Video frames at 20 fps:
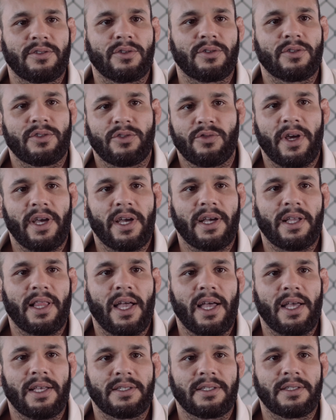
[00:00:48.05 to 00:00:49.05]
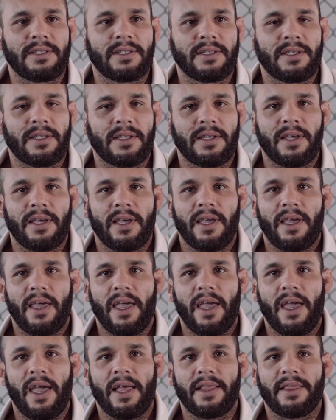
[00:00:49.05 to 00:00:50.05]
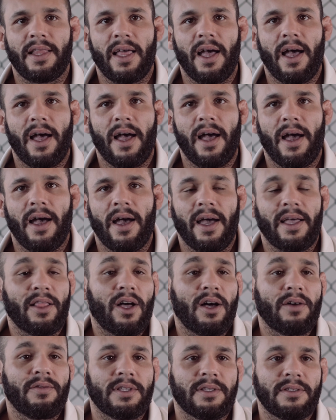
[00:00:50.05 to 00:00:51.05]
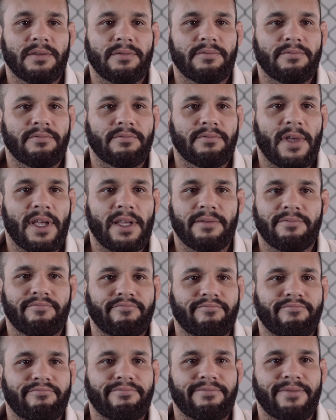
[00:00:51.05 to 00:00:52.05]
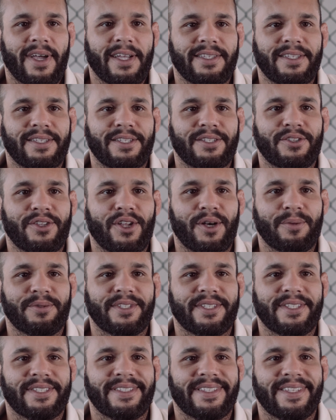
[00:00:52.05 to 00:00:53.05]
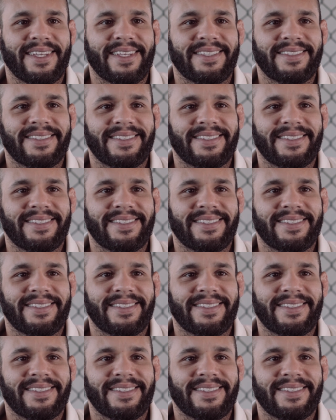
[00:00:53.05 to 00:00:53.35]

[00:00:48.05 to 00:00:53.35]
to try a class, and I love it, and I didn't stop since then.